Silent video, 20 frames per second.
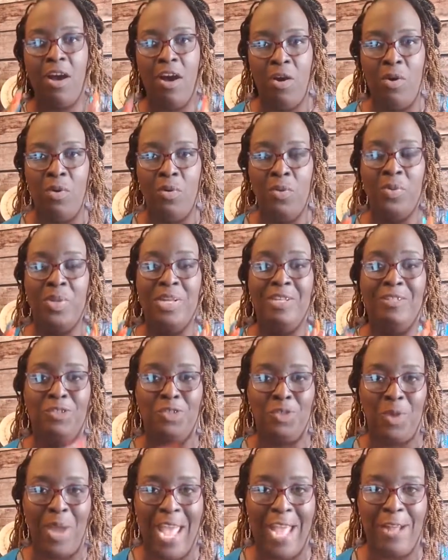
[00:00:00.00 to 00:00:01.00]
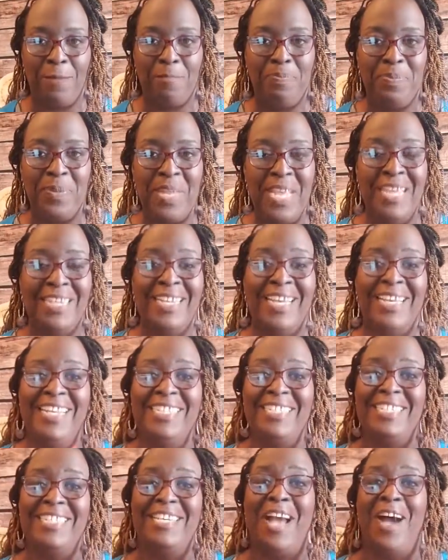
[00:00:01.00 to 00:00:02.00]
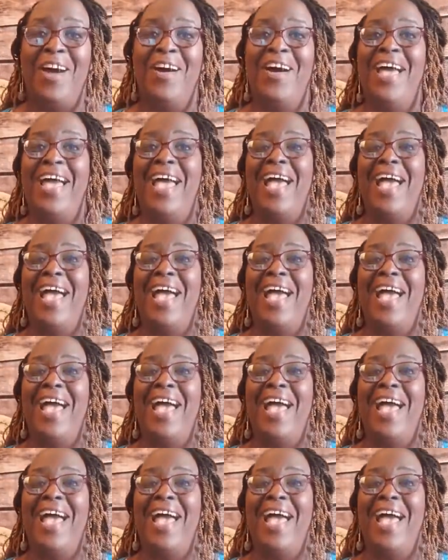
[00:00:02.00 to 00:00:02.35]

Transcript: on track. Now listen, y'all,